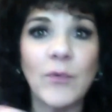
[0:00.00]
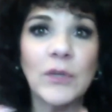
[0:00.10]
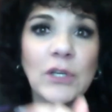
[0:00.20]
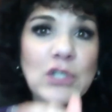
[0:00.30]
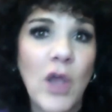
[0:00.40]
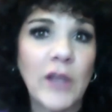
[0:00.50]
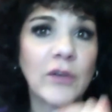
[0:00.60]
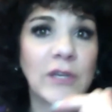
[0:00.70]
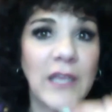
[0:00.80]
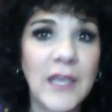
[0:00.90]
We're going to talk.
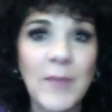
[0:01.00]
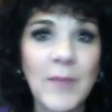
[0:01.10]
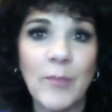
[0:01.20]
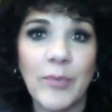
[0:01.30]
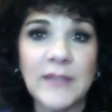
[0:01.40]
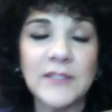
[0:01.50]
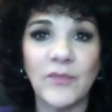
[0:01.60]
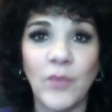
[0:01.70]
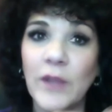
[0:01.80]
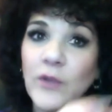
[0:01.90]
You're going to keep me abreast
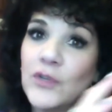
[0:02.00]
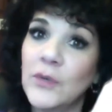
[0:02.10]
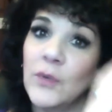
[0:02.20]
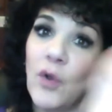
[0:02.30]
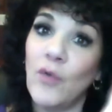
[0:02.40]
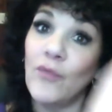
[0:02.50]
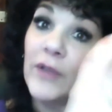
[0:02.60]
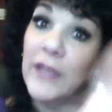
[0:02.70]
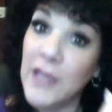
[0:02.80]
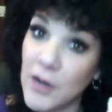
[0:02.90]
of what you're doing over
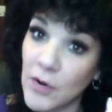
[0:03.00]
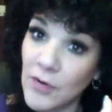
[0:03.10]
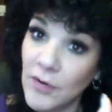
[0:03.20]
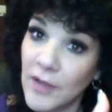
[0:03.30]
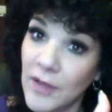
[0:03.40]
here.